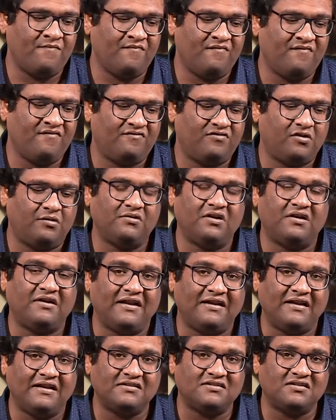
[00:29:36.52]
From the
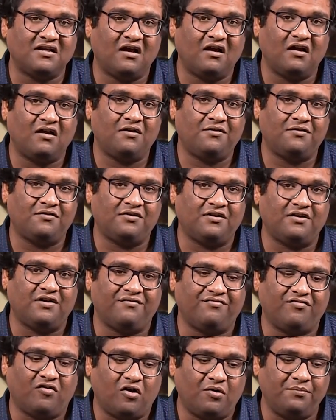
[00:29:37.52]
Renaissance to the
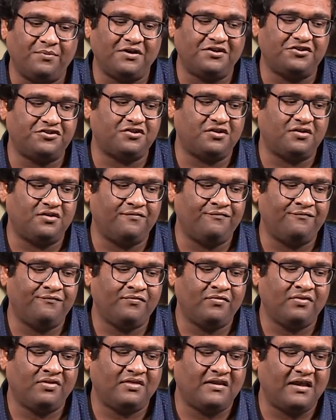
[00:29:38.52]
Reformation,
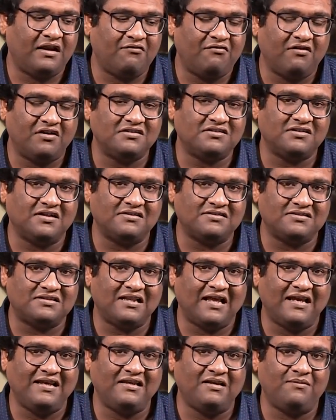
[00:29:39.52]
there was a
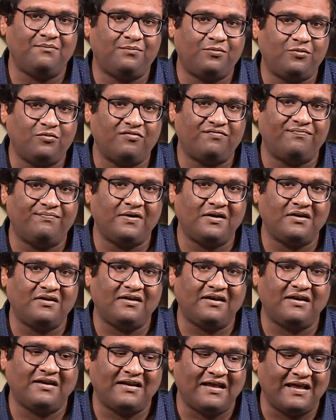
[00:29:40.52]
slight improvement
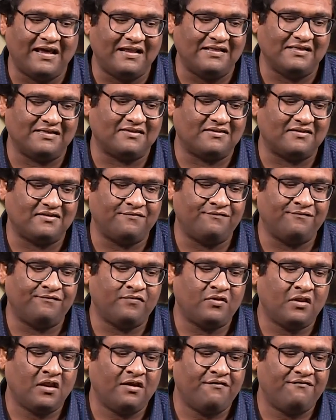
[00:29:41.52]
in health,
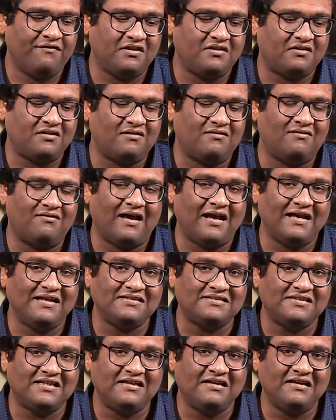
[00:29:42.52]
with
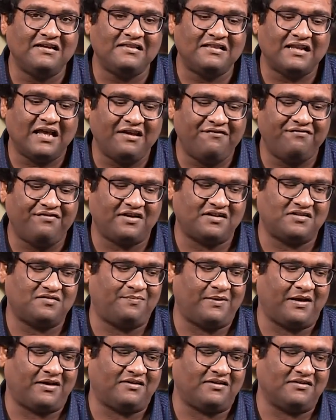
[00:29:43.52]
rising life
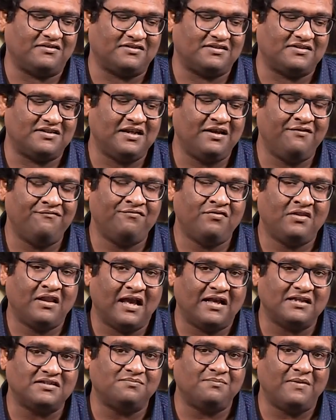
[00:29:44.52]
expectancy
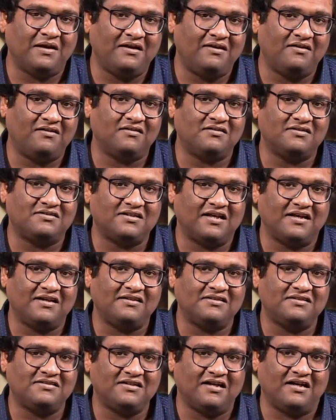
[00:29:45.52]
as medical
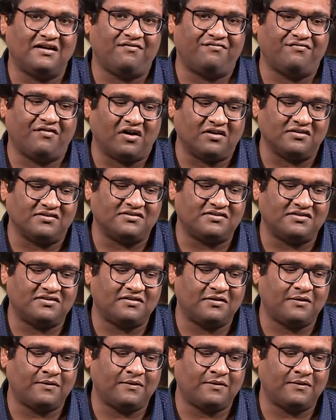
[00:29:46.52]
science advanced.